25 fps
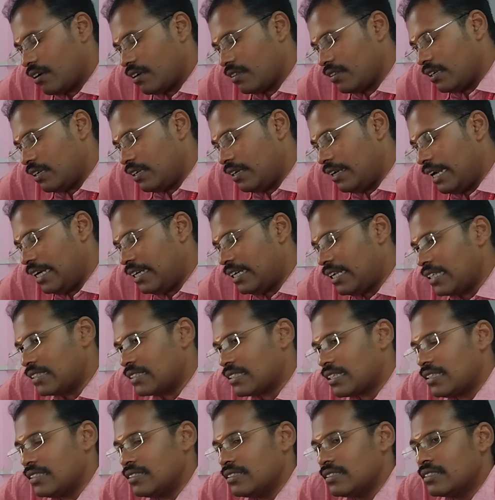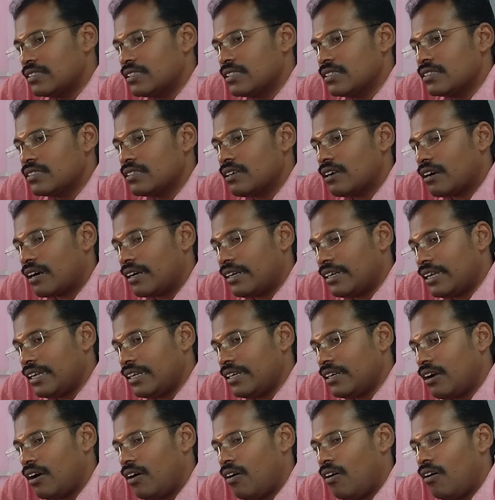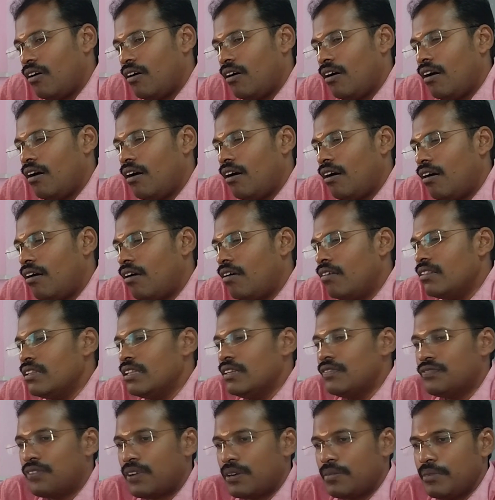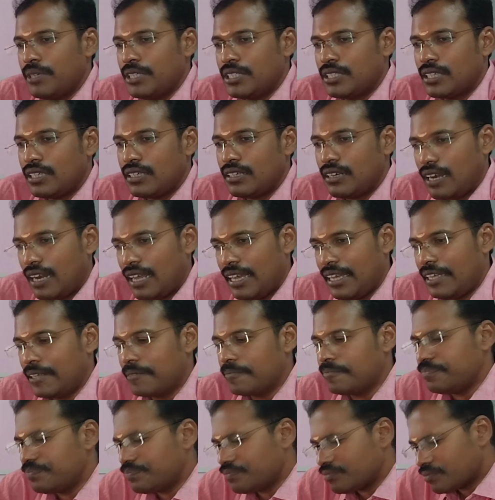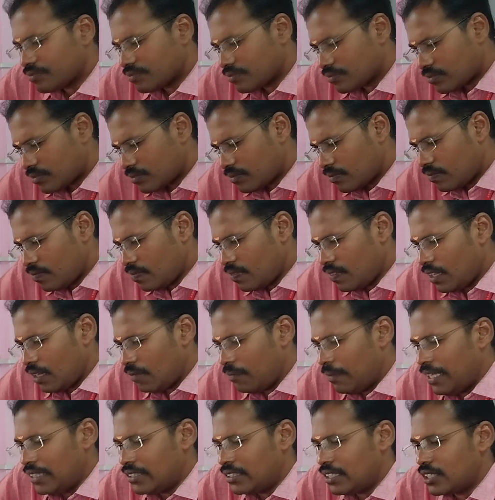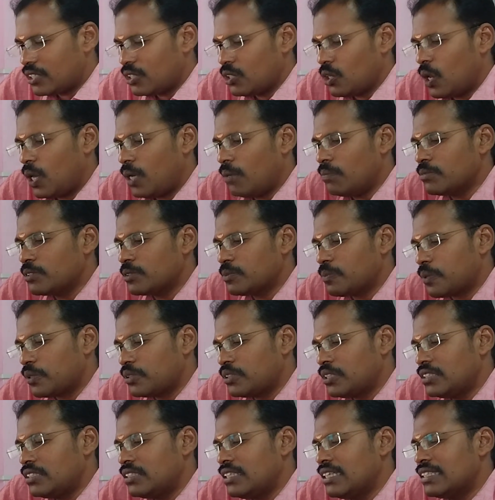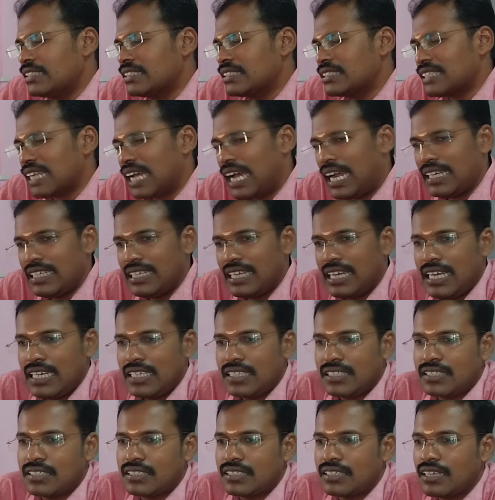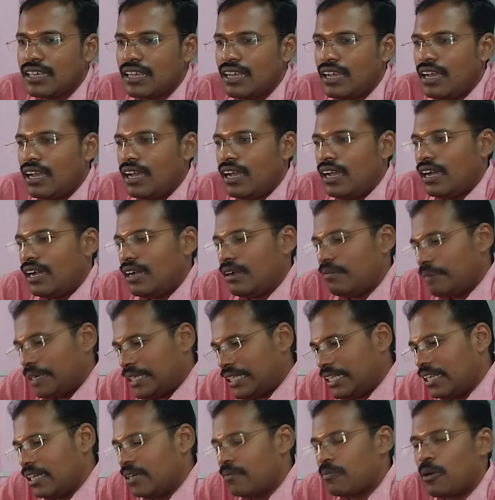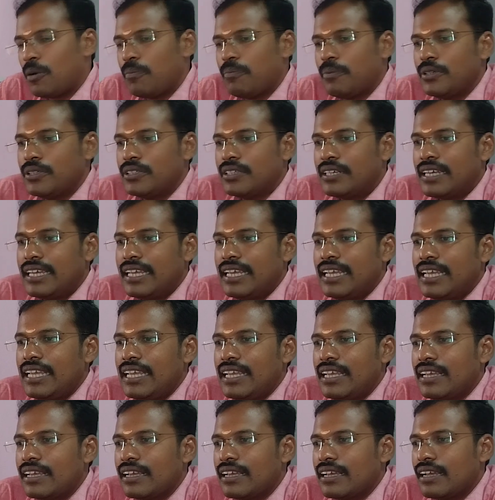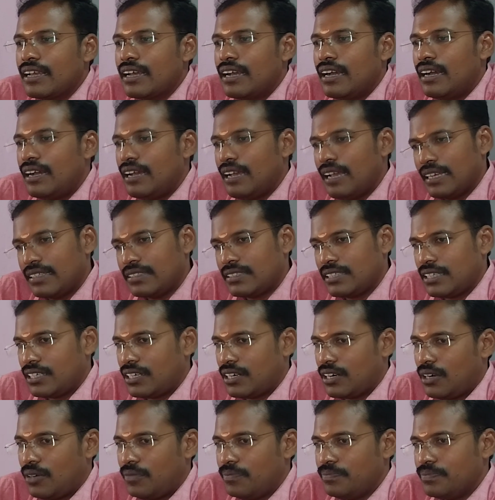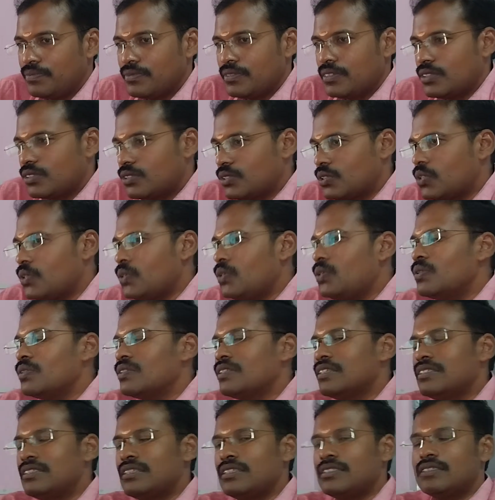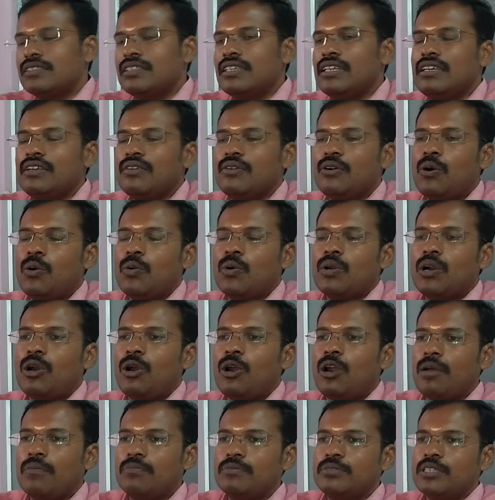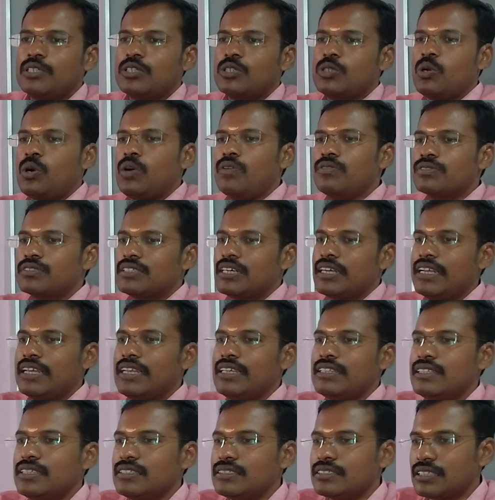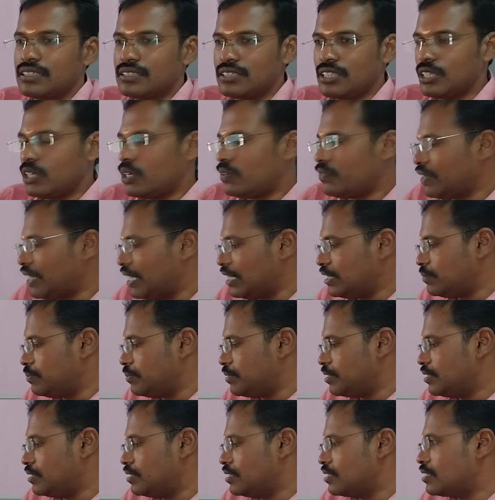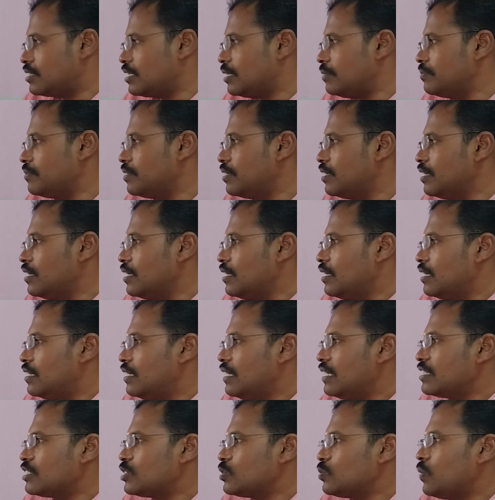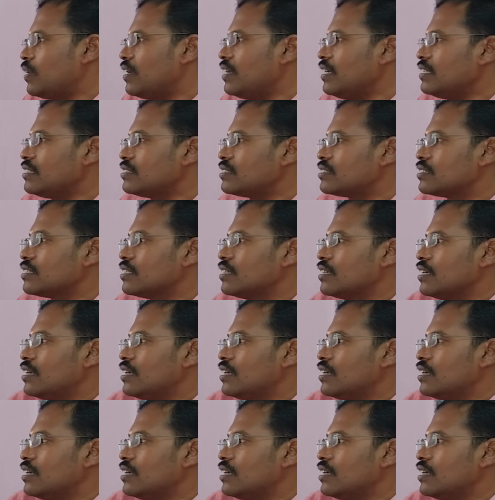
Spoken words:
the data contain all information like basic norms, procedures, standards, material property, etc. So this is the overall objective of studying this design of transmission system. Next one is